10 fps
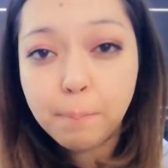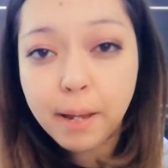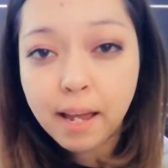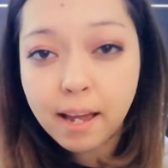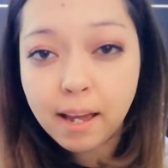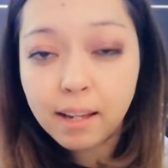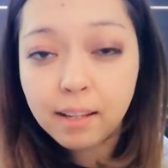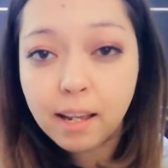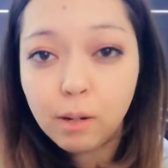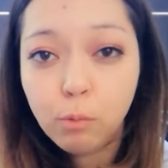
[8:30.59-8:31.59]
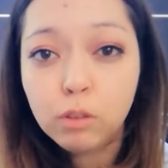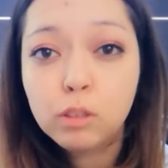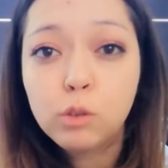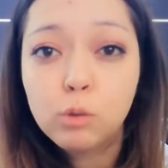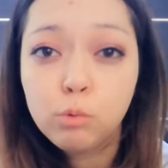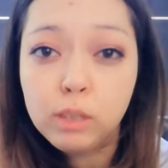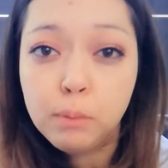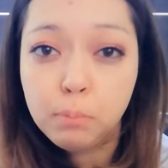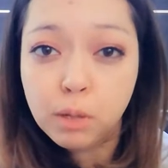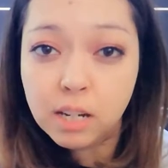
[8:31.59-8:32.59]
pan and wanted to
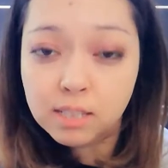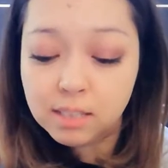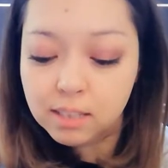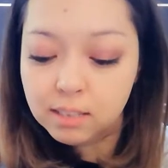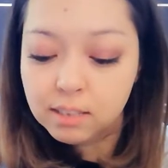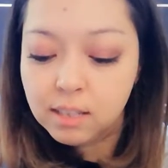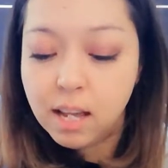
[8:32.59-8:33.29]
repress it.